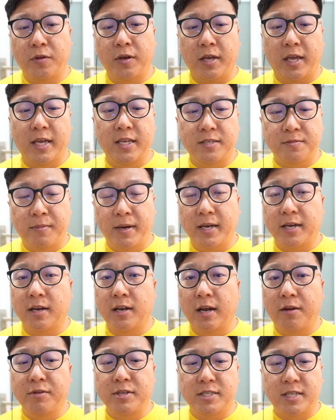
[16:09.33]
against my
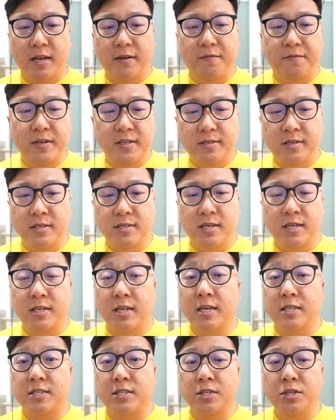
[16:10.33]
Galarian Stunfisk since it
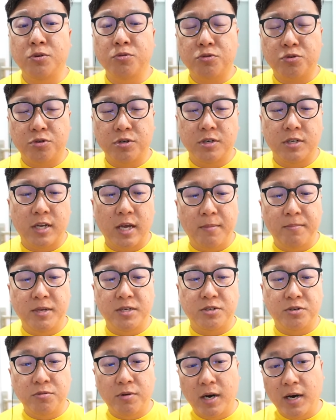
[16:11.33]
does neutral
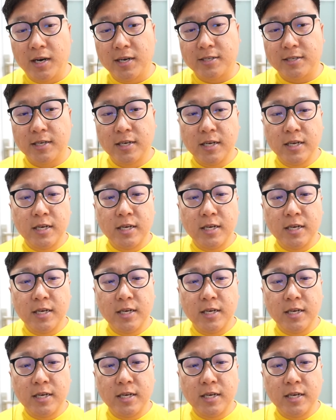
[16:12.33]
damage to us.